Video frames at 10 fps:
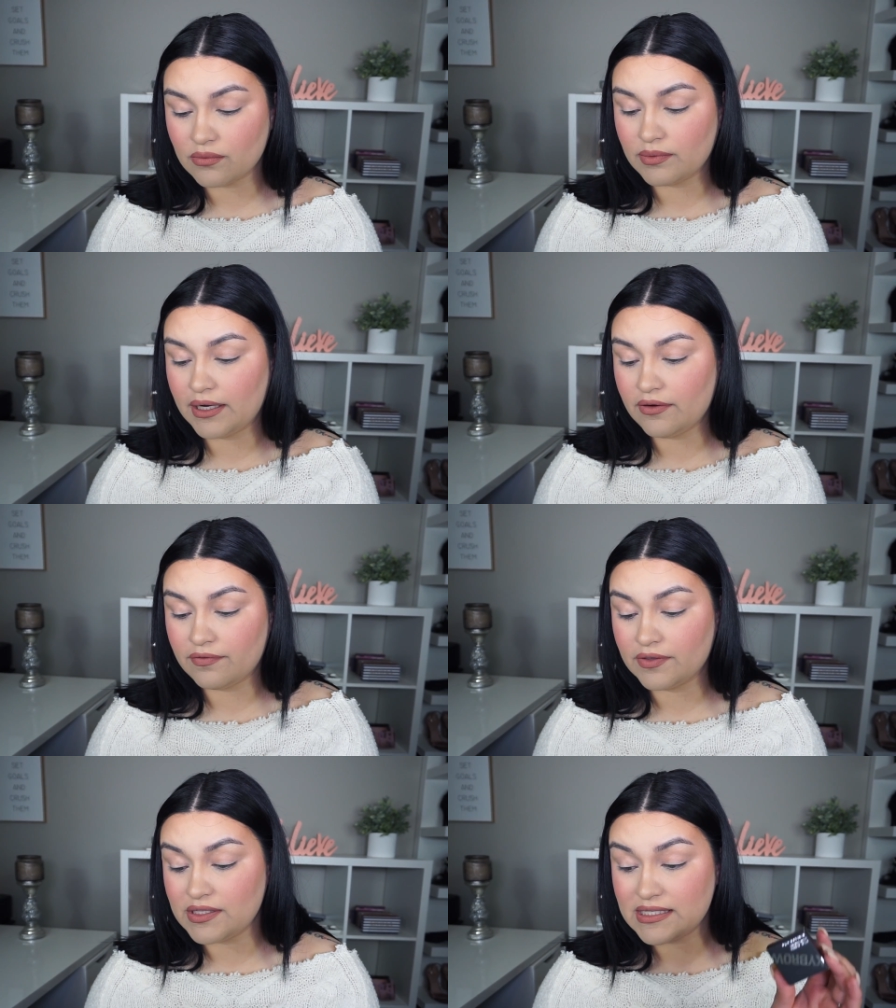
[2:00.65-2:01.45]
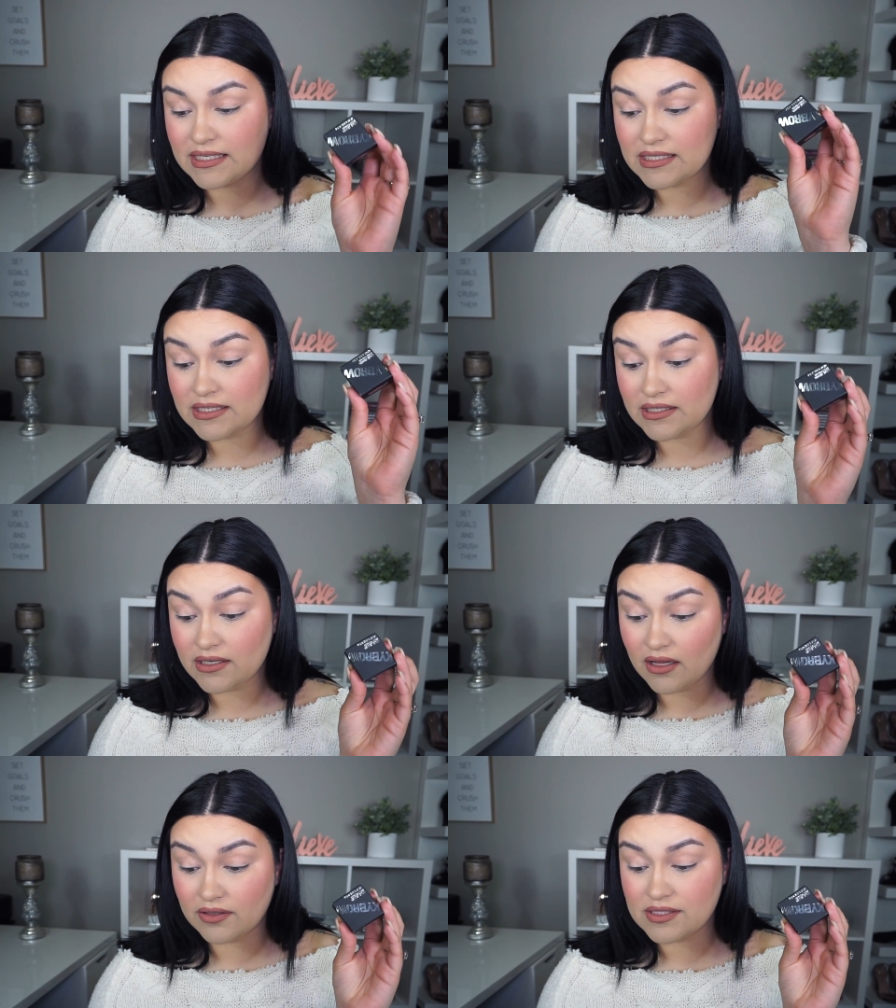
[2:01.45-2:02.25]
run for
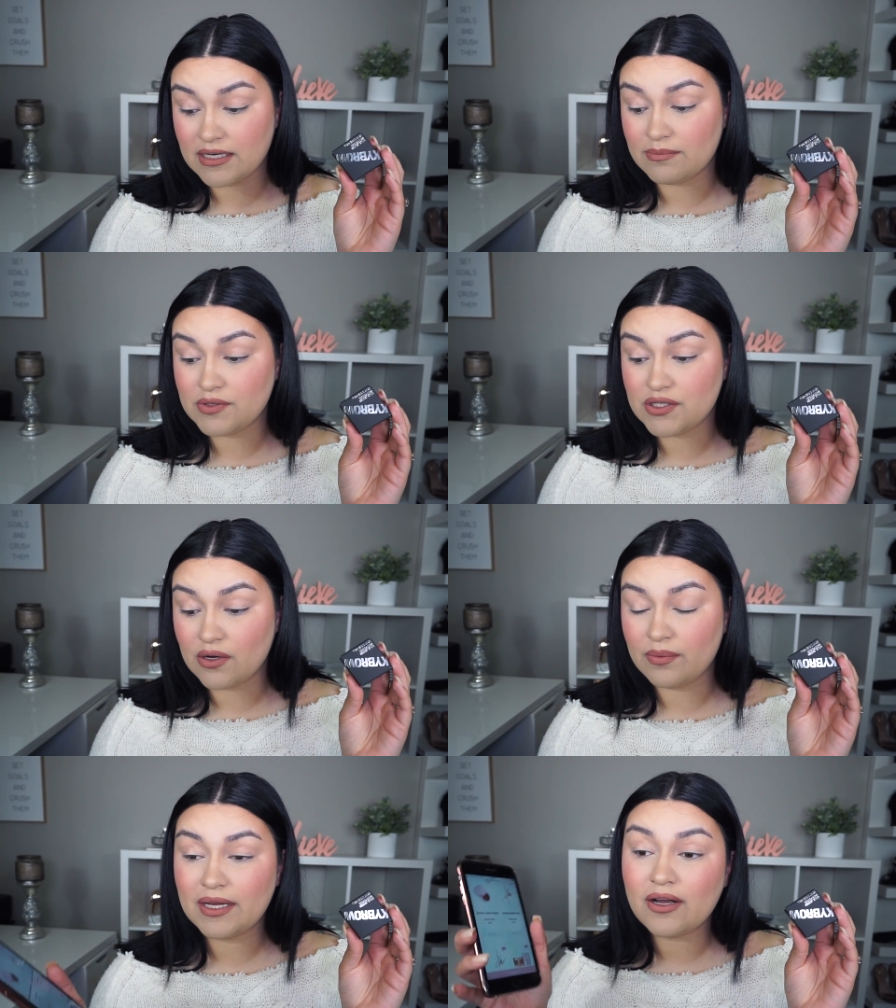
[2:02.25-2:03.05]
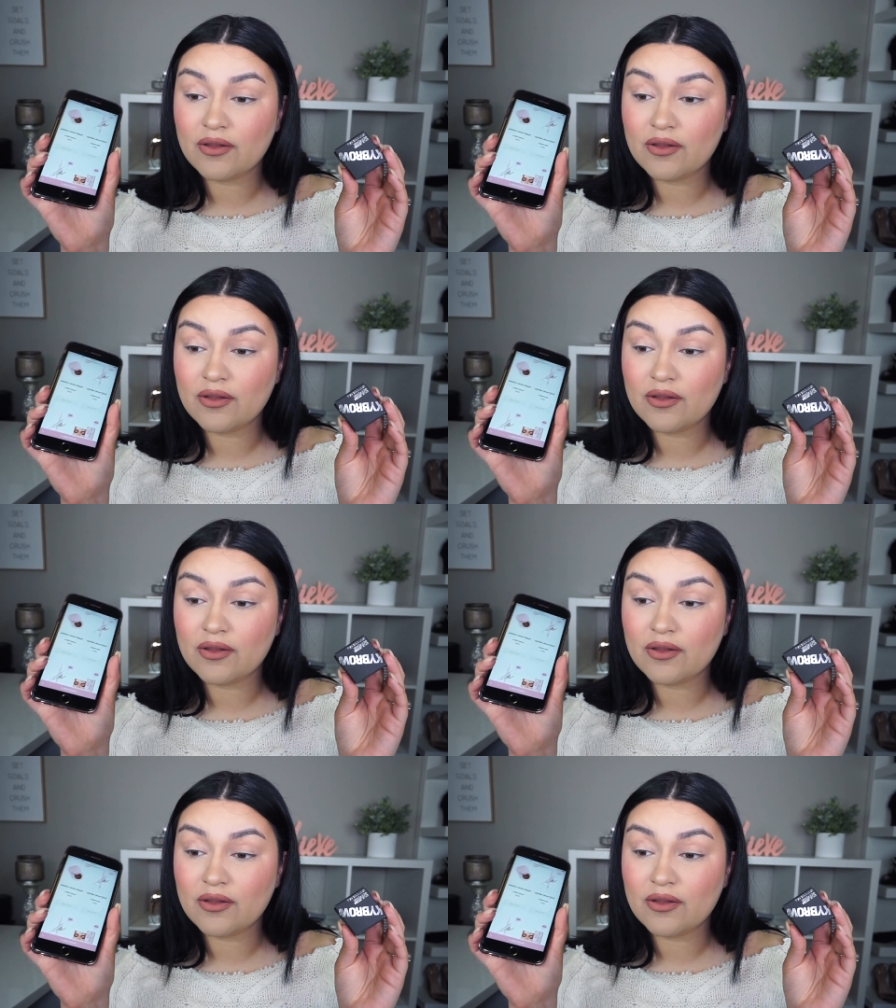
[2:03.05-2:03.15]
$16, and I'm showing